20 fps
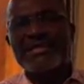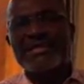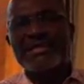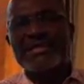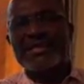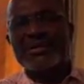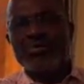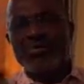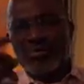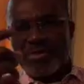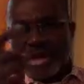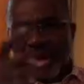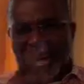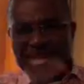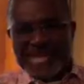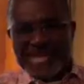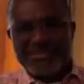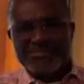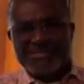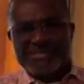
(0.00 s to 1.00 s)
The
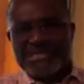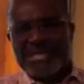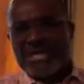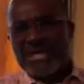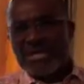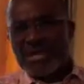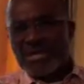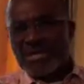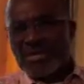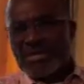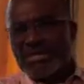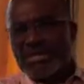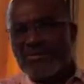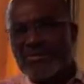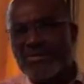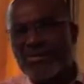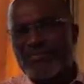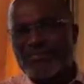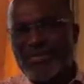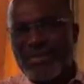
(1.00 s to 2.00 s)
NAM said
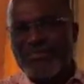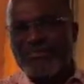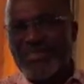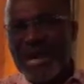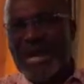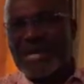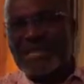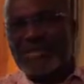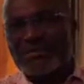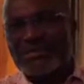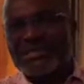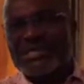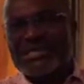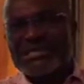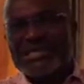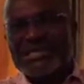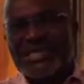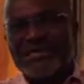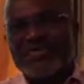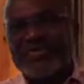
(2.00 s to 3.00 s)
development bank
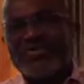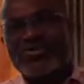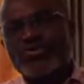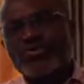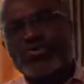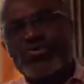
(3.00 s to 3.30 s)
is given to